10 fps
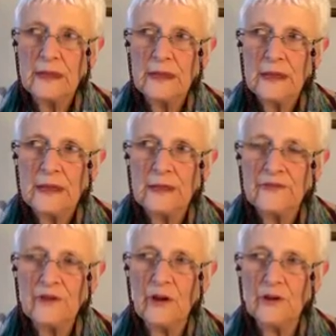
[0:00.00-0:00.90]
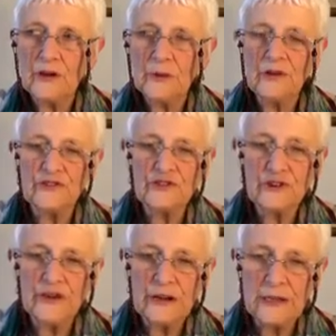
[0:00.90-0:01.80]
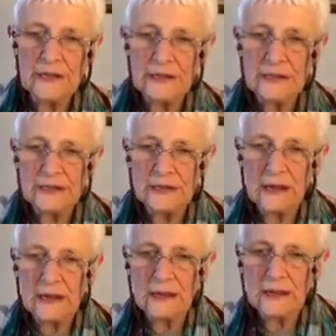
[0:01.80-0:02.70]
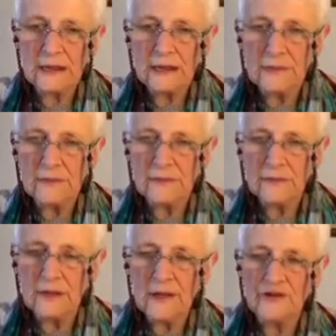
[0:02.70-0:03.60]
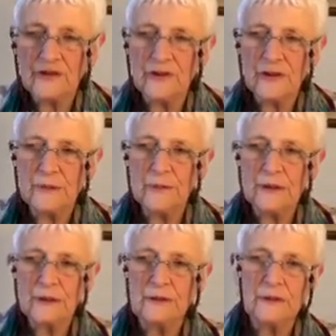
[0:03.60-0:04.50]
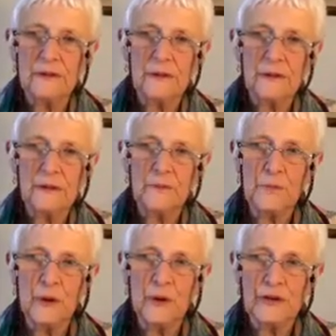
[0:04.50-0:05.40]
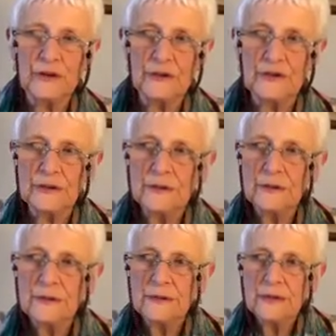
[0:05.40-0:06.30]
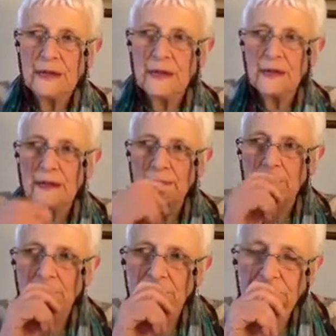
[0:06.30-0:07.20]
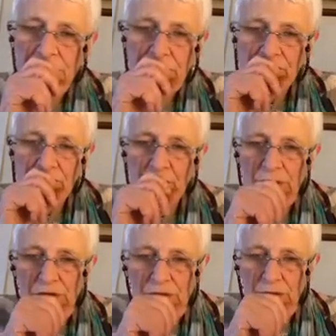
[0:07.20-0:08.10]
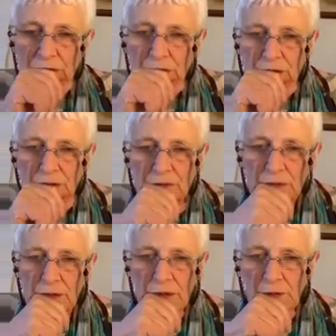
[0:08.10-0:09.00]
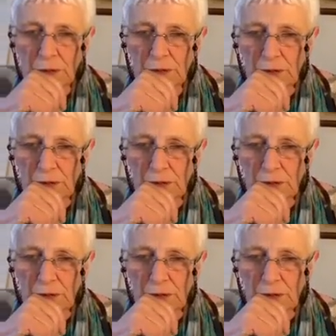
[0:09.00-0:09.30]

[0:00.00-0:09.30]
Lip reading: he's talking about a journey, that a journey being important. I just want to go to the other in the spirit.